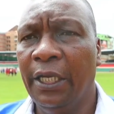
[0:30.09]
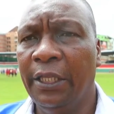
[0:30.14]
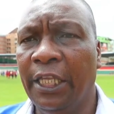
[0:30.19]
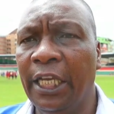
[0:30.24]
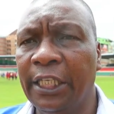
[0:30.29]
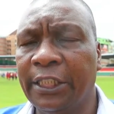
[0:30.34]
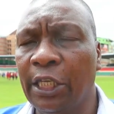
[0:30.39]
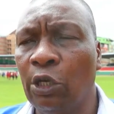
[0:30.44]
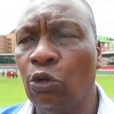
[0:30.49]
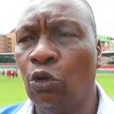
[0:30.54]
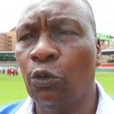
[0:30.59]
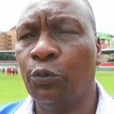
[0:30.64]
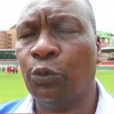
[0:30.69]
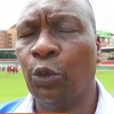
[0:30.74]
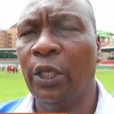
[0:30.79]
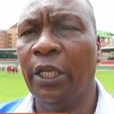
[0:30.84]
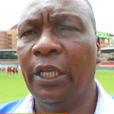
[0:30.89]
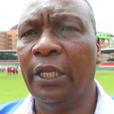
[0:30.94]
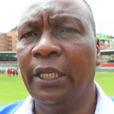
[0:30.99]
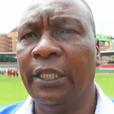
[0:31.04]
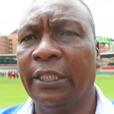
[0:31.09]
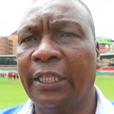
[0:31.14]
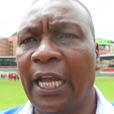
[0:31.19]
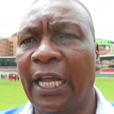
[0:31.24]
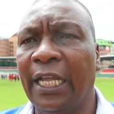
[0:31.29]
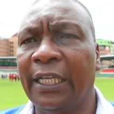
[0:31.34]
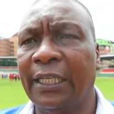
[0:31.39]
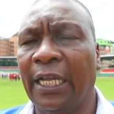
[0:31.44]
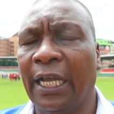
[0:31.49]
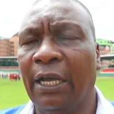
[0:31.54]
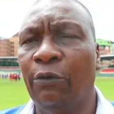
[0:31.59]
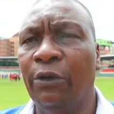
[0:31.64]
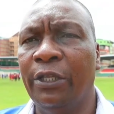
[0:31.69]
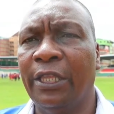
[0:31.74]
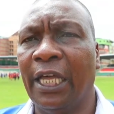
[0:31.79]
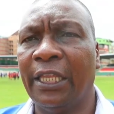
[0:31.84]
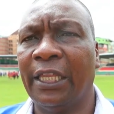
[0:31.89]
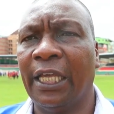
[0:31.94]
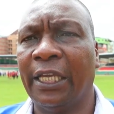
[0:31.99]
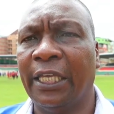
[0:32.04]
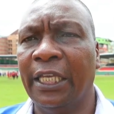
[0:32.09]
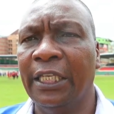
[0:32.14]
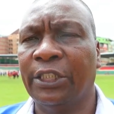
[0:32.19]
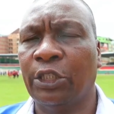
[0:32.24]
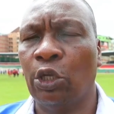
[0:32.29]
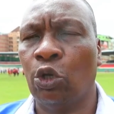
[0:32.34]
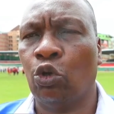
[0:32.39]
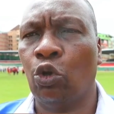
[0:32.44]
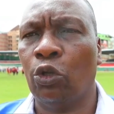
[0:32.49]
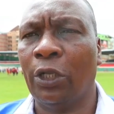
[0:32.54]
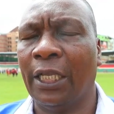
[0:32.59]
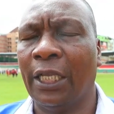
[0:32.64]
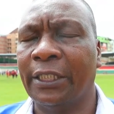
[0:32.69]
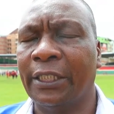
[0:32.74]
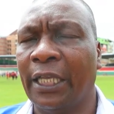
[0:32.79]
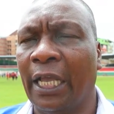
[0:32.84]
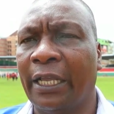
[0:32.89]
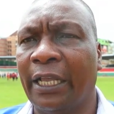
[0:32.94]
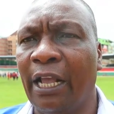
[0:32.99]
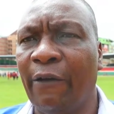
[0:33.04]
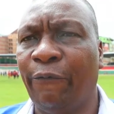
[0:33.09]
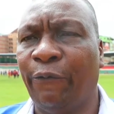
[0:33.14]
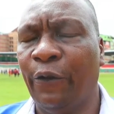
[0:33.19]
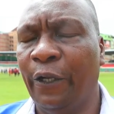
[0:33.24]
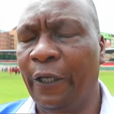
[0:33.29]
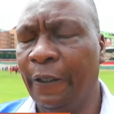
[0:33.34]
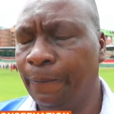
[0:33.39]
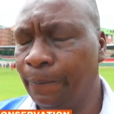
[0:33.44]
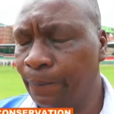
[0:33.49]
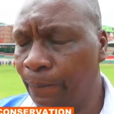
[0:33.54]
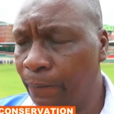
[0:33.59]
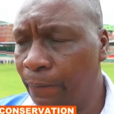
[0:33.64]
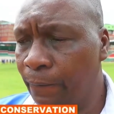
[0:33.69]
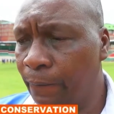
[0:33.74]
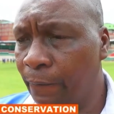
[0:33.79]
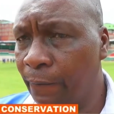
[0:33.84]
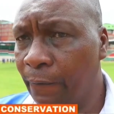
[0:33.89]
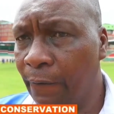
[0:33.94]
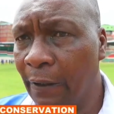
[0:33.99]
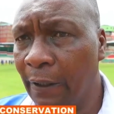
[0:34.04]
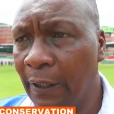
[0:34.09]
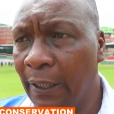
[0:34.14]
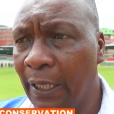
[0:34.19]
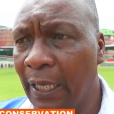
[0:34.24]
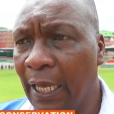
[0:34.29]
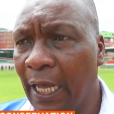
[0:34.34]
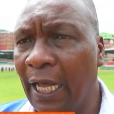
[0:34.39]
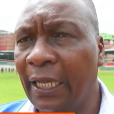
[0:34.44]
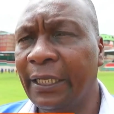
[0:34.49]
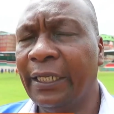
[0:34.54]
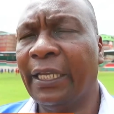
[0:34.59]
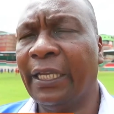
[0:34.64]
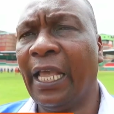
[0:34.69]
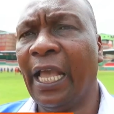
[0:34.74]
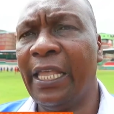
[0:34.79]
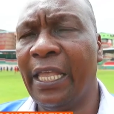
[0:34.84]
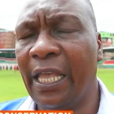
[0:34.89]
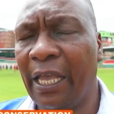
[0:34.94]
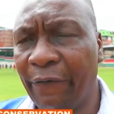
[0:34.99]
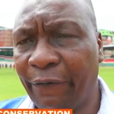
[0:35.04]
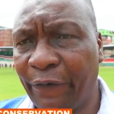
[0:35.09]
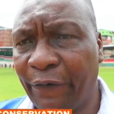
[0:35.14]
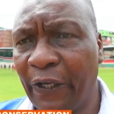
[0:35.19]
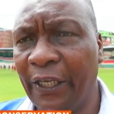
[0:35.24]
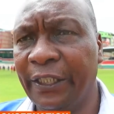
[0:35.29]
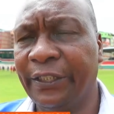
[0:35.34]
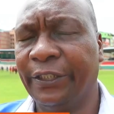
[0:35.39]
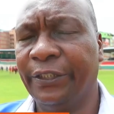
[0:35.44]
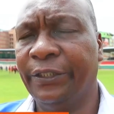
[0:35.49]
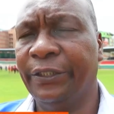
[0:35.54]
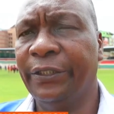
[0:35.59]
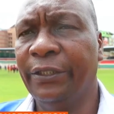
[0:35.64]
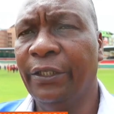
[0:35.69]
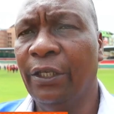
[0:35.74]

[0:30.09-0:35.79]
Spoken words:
These groups we turned out with other key stakeholders carefully and the KFS.